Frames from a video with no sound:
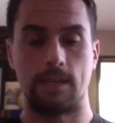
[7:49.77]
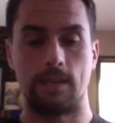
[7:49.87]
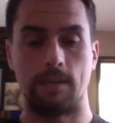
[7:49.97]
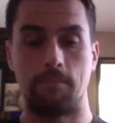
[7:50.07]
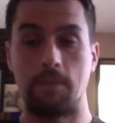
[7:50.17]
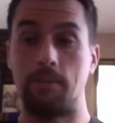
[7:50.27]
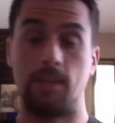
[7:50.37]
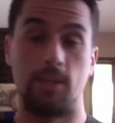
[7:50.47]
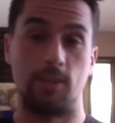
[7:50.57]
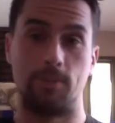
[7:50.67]
maybe
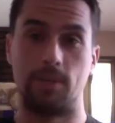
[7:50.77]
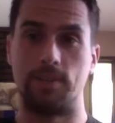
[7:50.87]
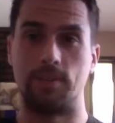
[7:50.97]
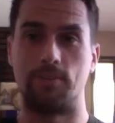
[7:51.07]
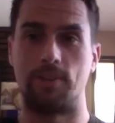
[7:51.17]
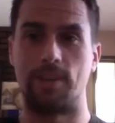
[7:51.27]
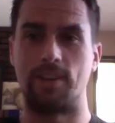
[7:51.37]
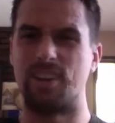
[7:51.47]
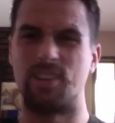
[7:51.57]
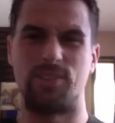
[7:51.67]
a little bit under the
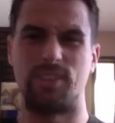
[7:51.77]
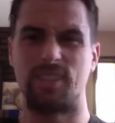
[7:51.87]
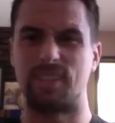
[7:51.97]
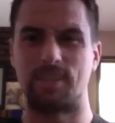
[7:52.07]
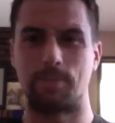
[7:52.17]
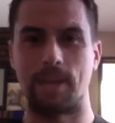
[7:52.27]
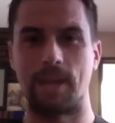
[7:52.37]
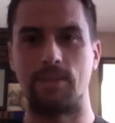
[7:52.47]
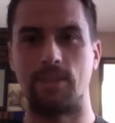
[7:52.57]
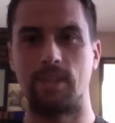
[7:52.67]
radar. I don't think that's a
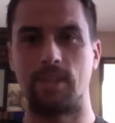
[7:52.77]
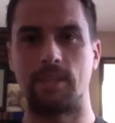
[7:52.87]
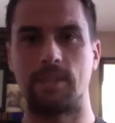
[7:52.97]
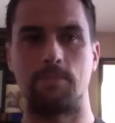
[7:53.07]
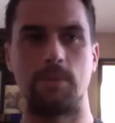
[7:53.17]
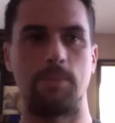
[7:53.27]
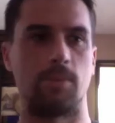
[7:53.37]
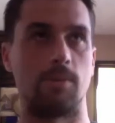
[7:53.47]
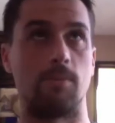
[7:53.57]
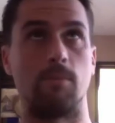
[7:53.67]
bad thing. People
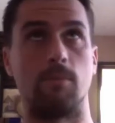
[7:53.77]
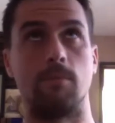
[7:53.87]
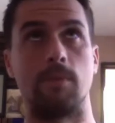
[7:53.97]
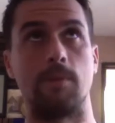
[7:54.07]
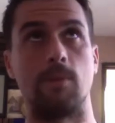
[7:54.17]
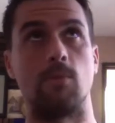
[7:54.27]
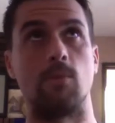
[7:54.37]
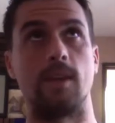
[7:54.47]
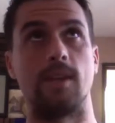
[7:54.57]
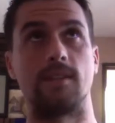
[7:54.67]
are maybe
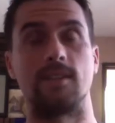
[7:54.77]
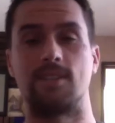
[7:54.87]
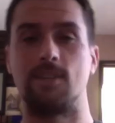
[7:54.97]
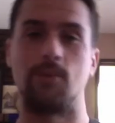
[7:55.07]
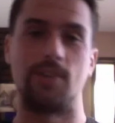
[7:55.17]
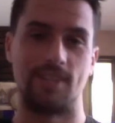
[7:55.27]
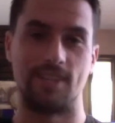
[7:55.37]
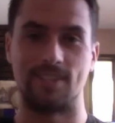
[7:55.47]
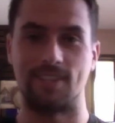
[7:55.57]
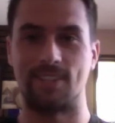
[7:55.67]
waiting to see what he
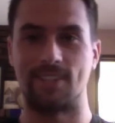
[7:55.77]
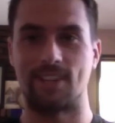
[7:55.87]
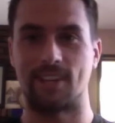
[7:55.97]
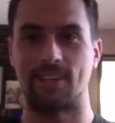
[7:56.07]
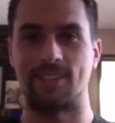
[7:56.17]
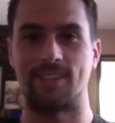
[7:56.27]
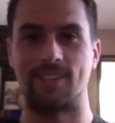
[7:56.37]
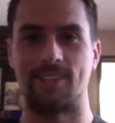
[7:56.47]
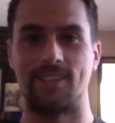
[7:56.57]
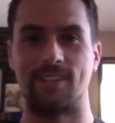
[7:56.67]
does in his second
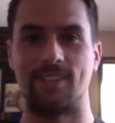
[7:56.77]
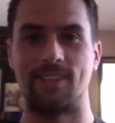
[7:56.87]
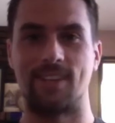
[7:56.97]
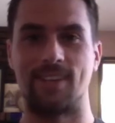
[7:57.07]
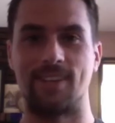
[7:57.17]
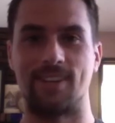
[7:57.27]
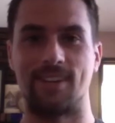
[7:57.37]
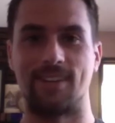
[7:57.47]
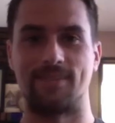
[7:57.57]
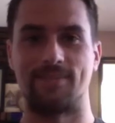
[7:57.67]
season, and then,
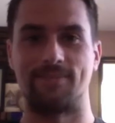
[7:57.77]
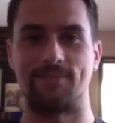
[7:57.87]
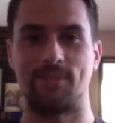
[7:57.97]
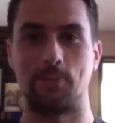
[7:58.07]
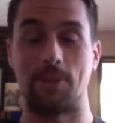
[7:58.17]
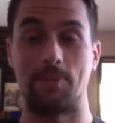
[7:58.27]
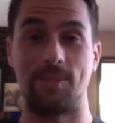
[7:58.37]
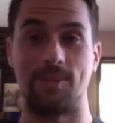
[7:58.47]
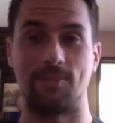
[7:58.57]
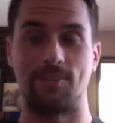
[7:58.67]
you know, might be
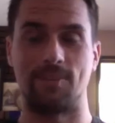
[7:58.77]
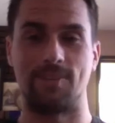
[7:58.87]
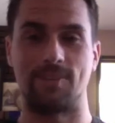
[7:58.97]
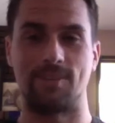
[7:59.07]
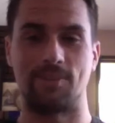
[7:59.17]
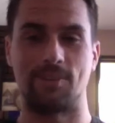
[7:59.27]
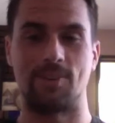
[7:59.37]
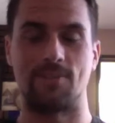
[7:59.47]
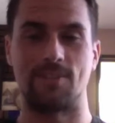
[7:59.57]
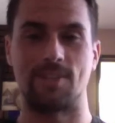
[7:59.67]
different
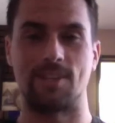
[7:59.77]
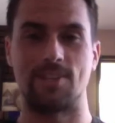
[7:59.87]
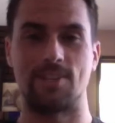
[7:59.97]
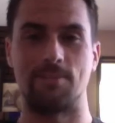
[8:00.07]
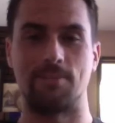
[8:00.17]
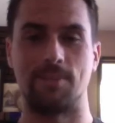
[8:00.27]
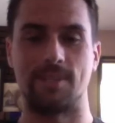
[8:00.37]
conversation. But